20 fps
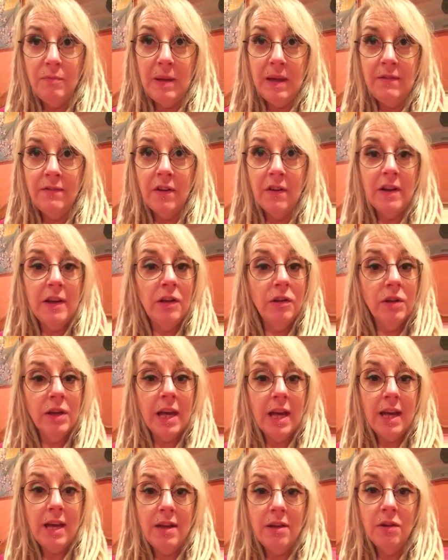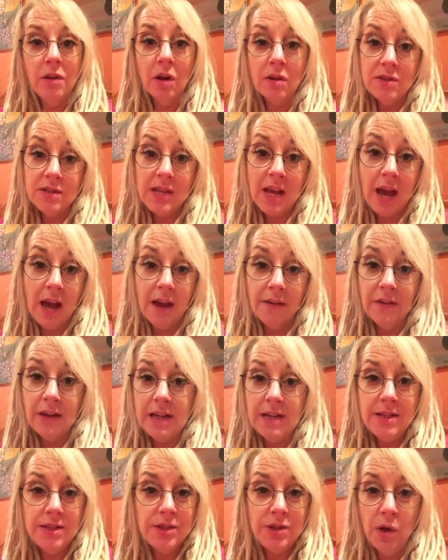been very lucky not to have
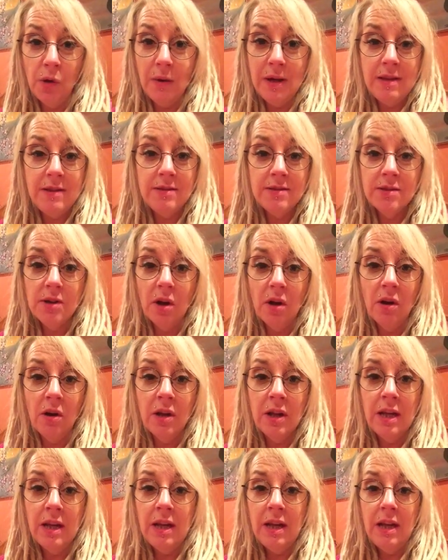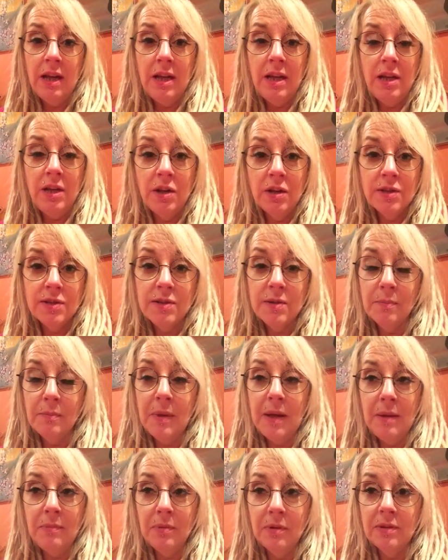any snow-ins, or
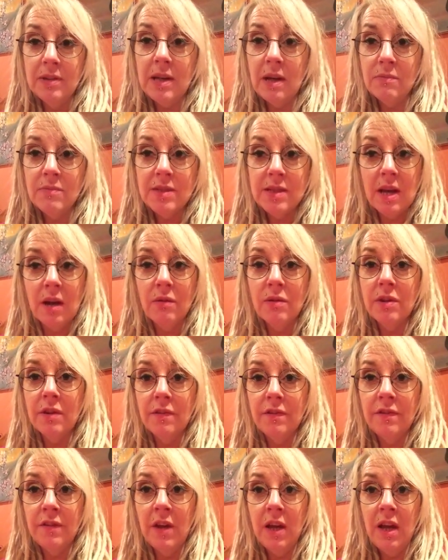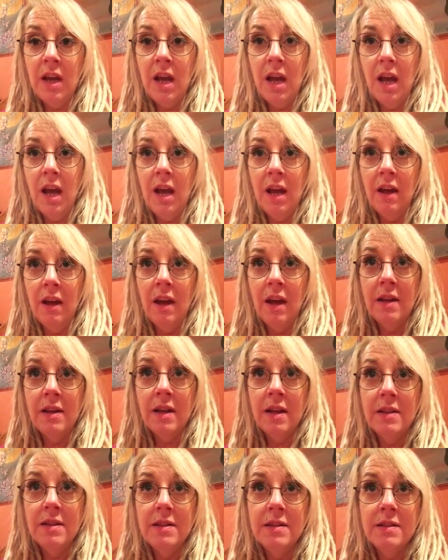some people down south of
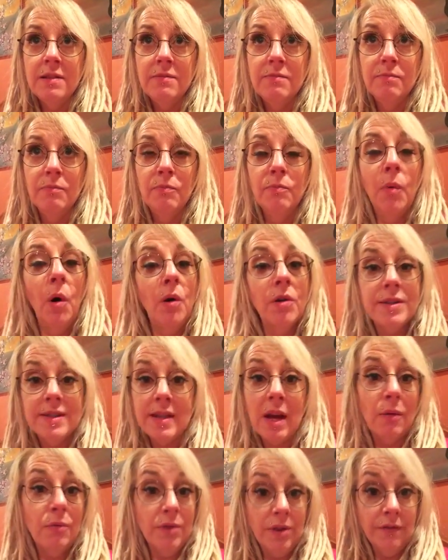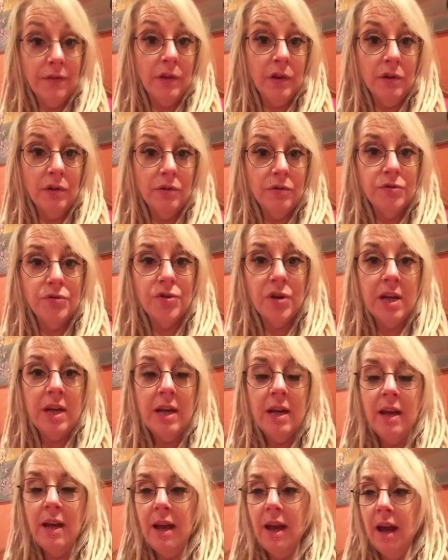and more south of the
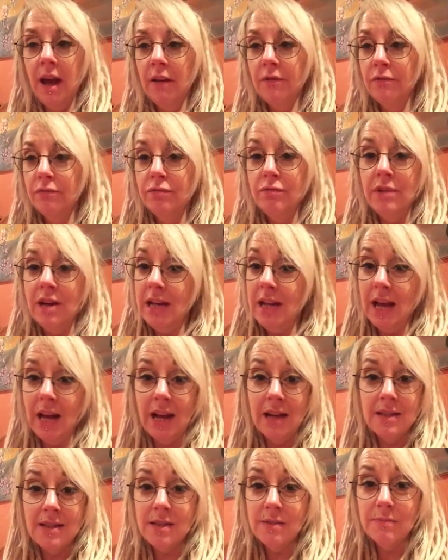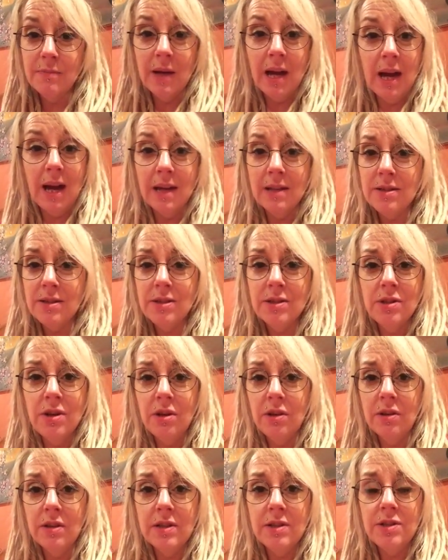country have really had some hard
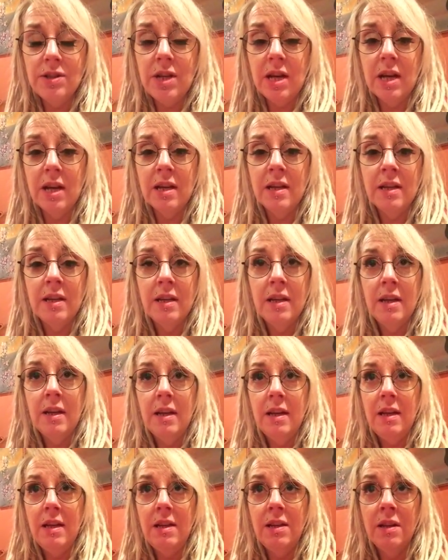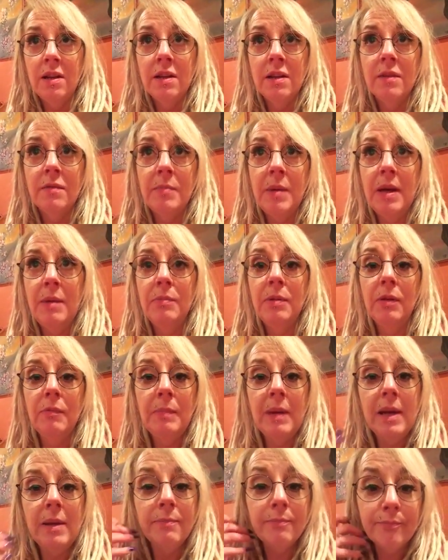snow this year. That people
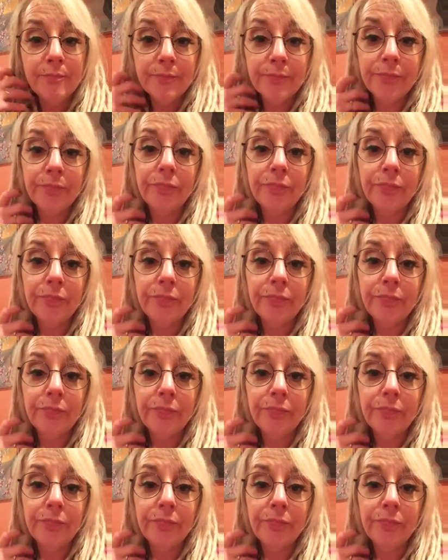have been